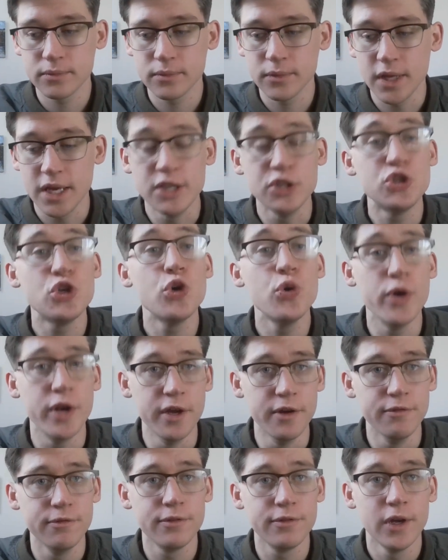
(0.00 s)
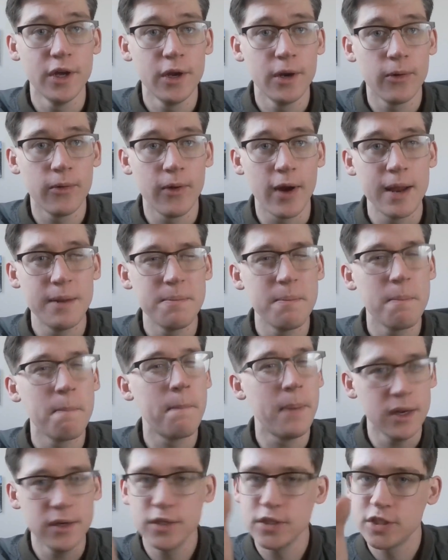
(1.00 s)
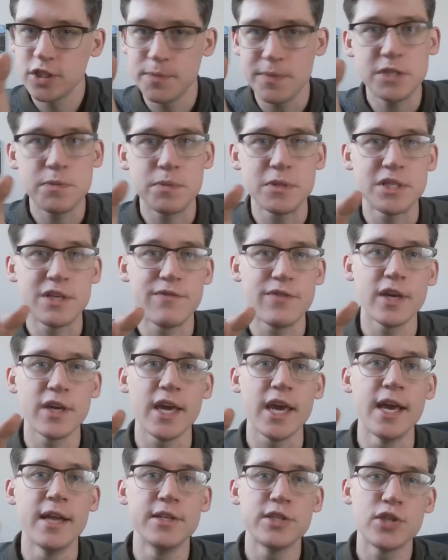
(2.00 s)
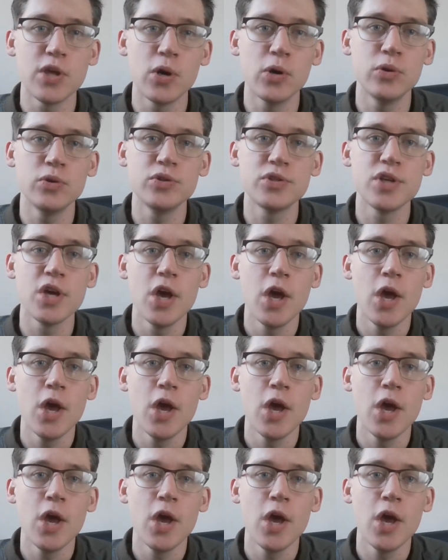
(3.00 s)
intuitive, right? But to be specific, it's those